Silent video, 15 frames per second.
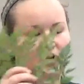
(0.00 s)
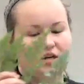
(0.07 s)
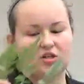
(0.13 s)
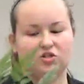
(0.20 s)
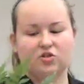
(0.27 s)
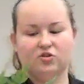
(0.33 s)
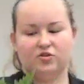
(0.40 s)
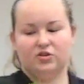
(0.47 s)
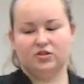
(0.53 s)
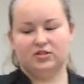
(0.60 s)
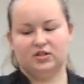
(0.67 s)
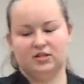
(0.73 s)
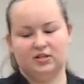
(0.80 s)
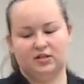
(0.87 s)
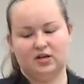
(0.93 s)
And so
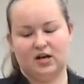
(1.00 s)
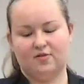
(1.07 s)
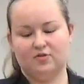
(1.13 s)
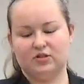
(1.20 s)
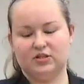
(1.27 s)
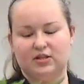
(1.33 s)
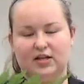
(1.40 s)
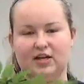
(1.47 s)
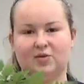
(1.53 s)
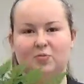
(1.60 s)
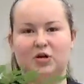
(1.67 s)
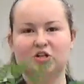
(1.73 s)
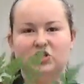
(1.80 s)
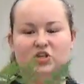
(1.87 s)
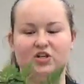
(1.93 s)
there's obviously like a
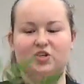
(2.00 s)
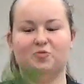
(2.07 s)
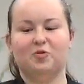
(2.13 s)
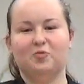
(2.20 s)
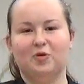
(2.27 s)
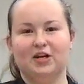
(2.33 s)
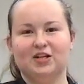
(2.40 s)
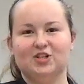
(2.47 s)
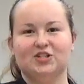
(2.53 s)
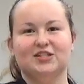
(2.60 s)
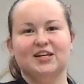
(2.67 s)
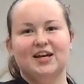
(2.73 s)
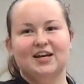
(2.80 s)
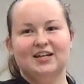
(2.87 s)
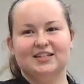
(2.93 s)
bunch here. You wouldn't want to just
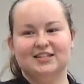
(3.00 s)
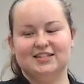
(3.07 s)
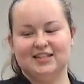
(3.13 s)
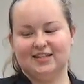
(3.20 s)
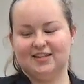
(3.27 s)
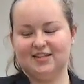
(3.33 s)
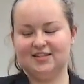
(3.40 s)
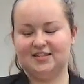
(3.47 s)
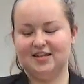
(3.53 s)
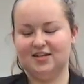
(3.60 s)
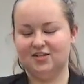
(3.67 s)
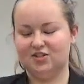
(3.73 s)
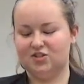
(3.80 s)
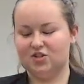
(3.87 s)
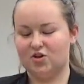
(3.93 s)
stick this
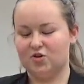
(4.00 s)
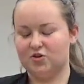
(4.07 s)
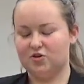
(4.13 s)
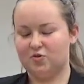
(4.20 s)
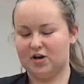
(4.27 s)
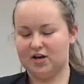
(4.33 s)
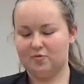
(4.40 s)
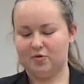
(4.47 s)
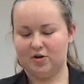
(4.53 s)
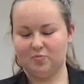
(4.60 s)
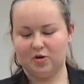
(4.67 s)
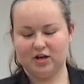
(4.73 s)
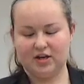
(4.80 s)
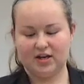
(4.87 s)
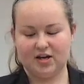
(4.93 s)
in. So you kind of want to
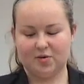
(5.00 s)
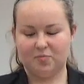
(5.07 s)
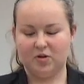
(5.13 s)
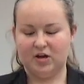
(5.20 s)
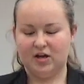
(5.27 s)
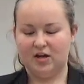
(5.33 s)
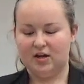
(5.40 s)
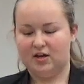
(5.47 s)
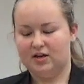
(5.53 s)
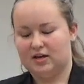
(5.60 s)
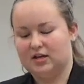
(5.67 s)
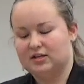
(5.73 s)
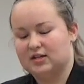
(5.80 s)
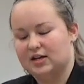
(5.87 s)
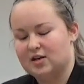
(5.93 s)
break it up
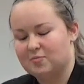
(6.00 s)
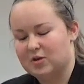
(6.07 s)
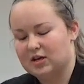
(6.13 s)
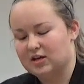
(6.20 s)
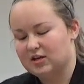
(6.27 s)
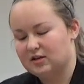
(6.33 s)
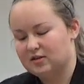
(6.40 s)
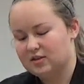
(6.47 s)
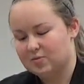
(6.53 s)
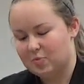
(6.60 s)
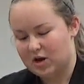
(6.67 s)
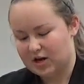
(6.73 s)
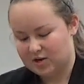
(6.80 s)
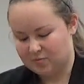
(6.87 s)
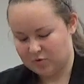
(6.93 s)
and kind of make the
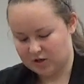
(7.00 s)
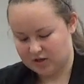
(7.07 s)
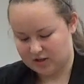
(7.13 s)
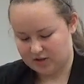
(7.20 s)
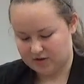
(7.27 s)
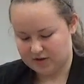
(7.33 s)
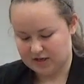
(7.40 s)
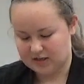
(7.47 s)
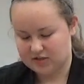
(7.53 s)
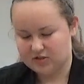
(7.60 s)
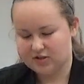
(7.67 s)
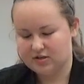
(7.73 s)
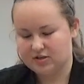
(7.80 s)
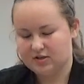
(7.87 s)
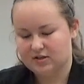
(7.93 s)
bottom look a little
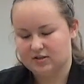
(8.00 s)
nicer.